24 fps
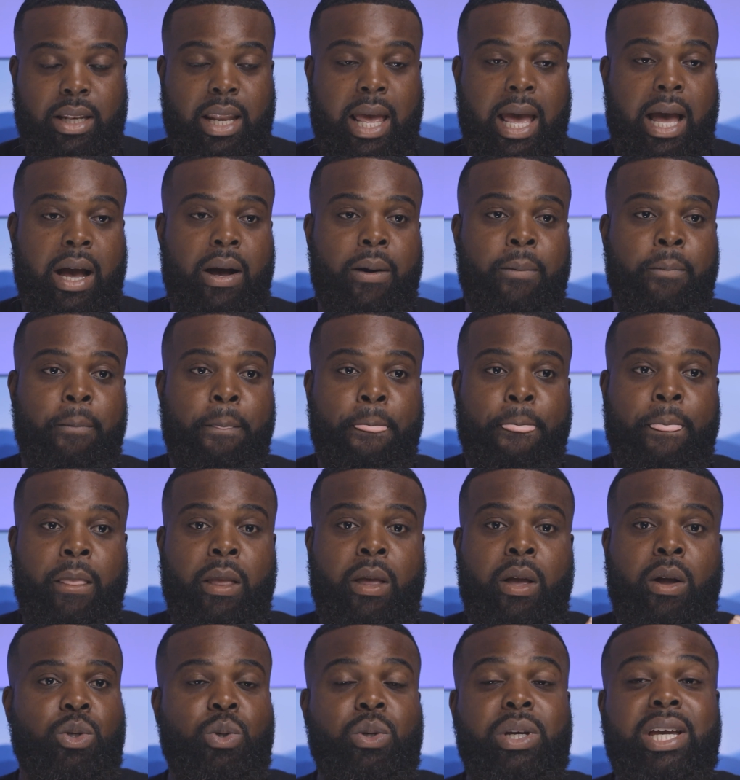Now,
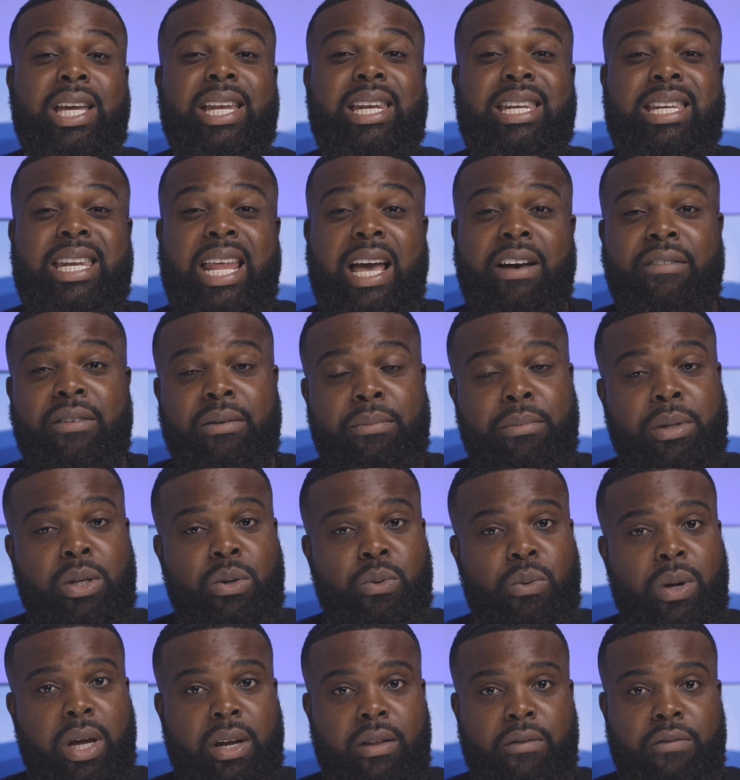you can never be
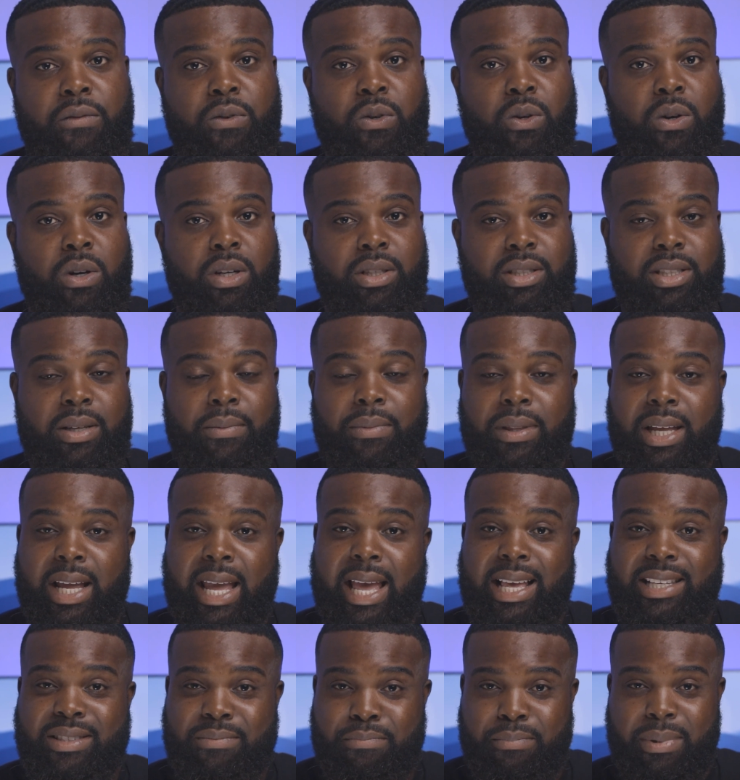ready for
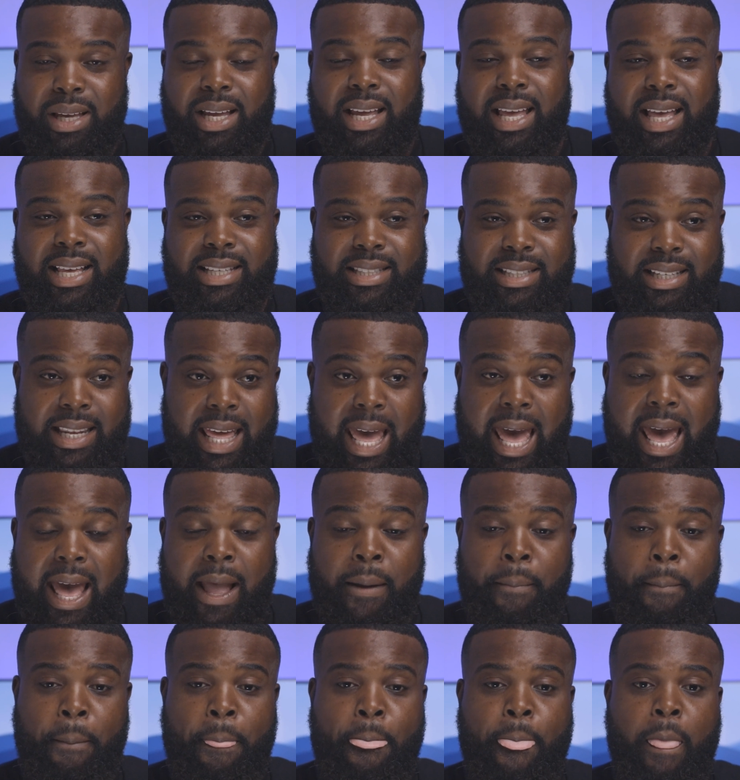something as big as
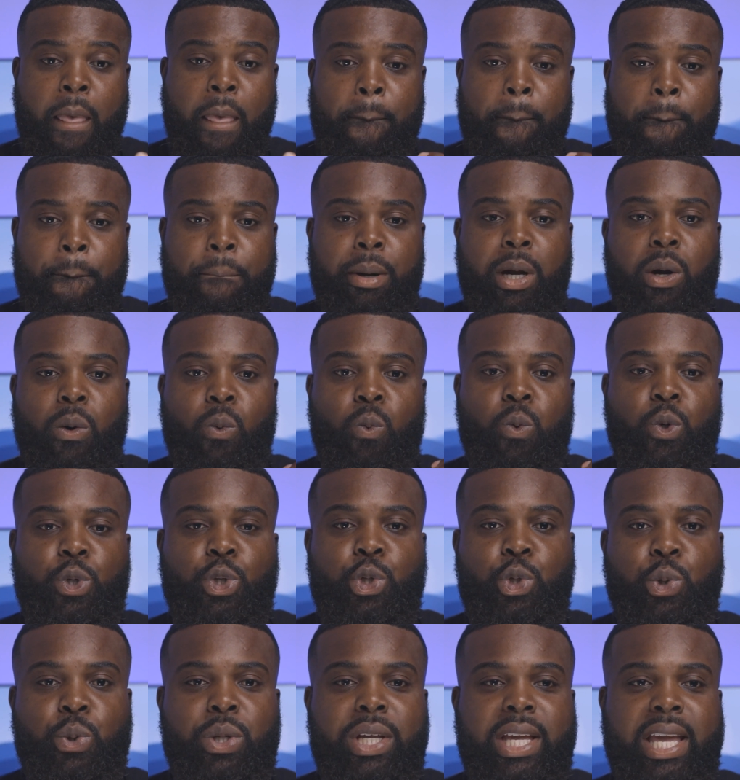that, but
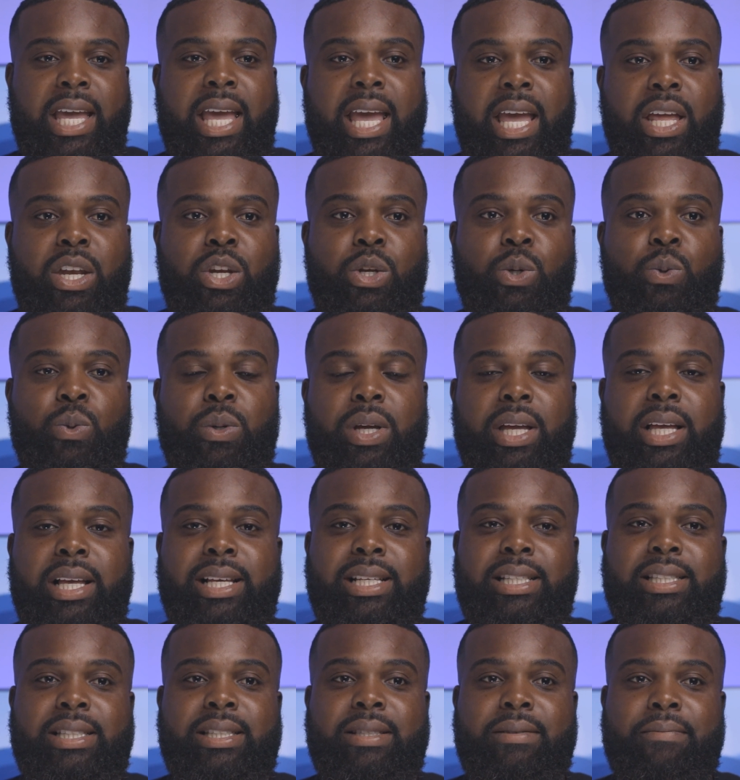what you can do
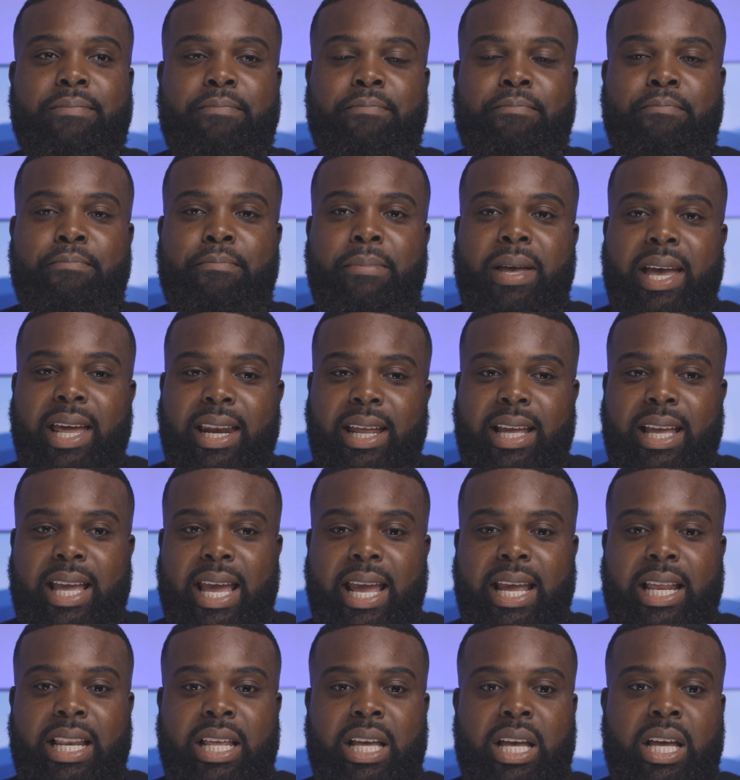is
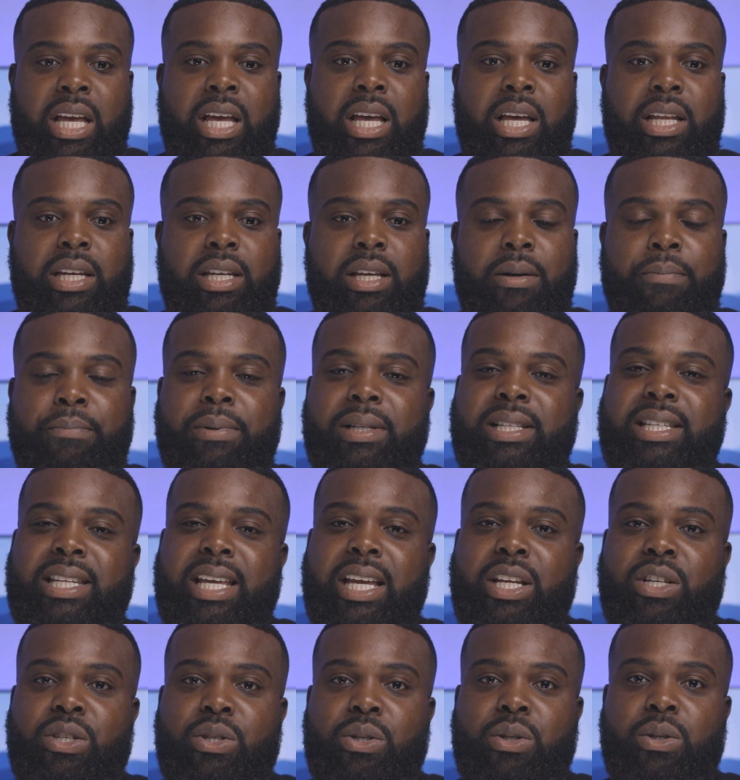mitigate the
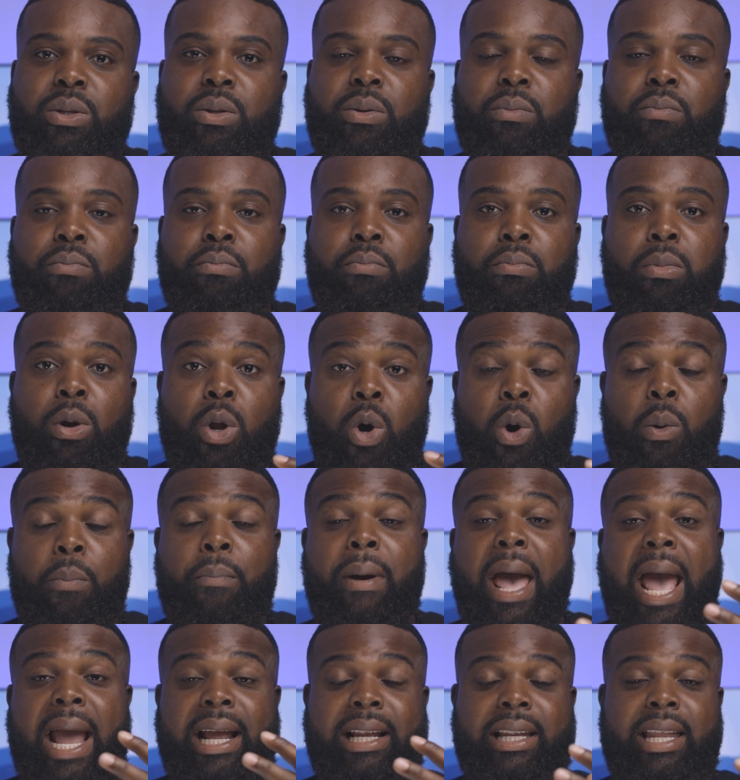potential
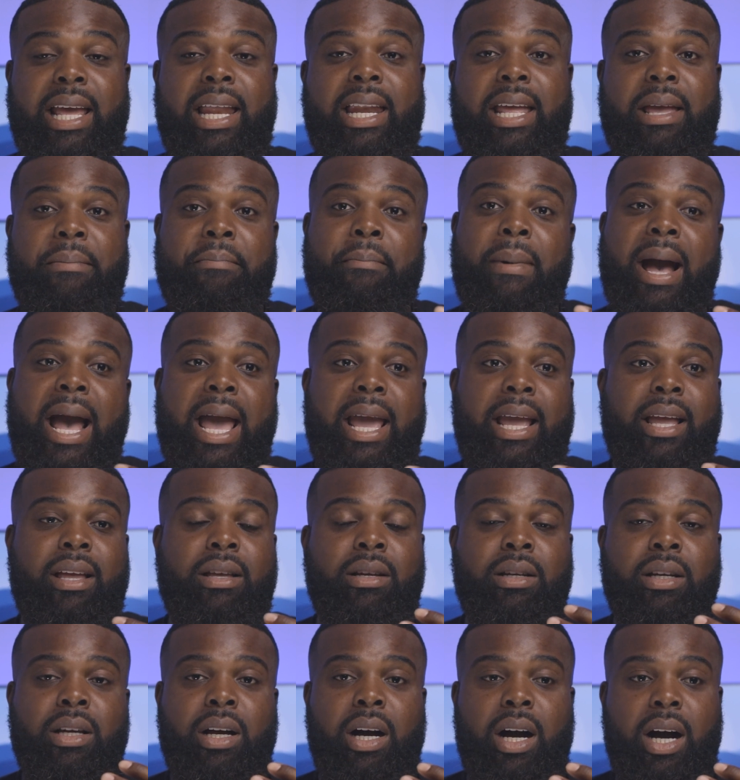blowback that it might
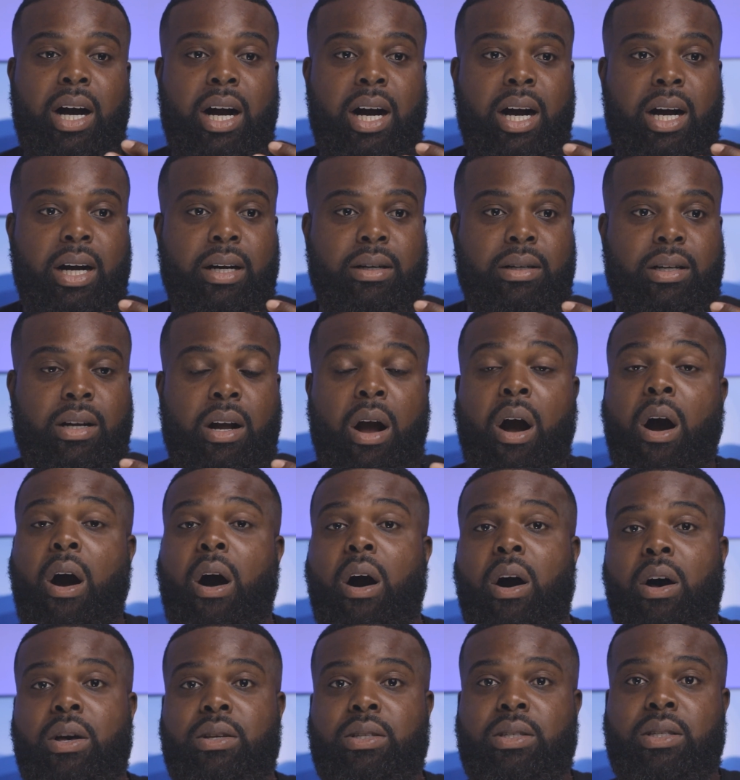
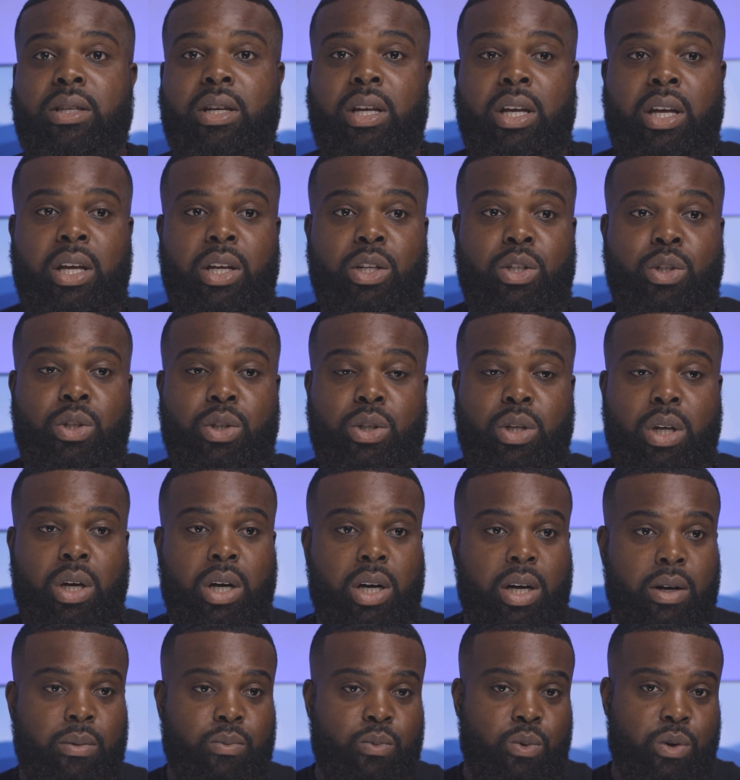cause
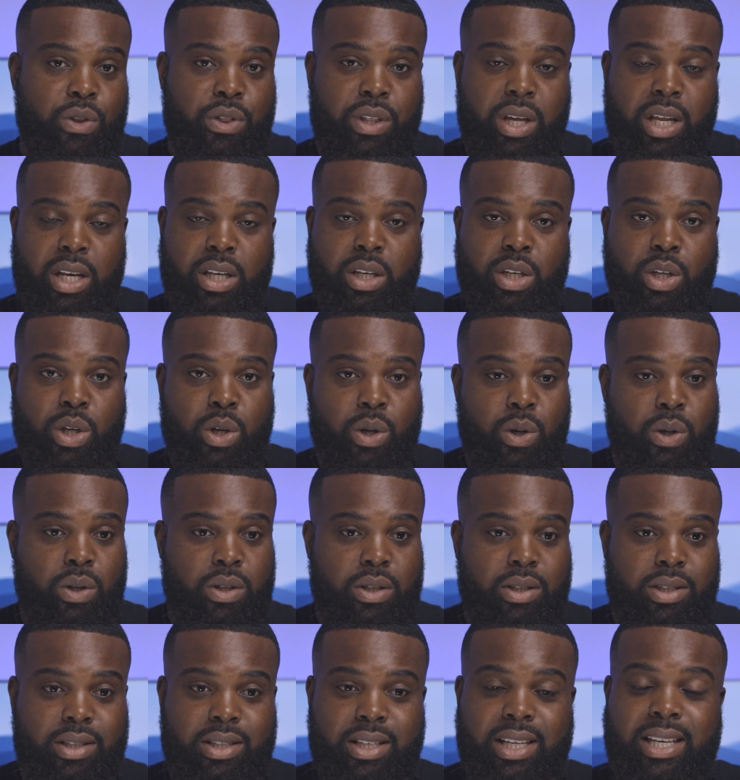within your
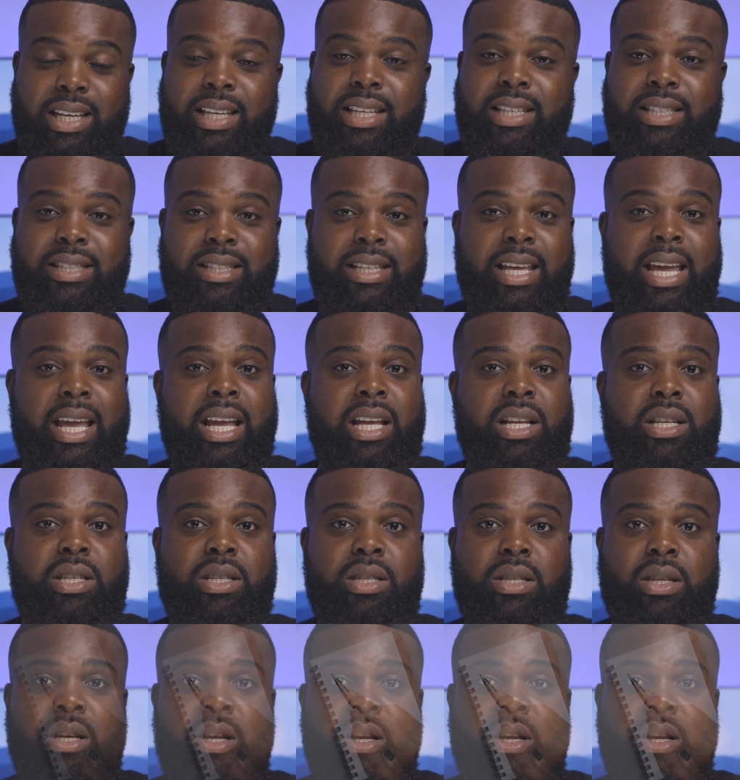city, states,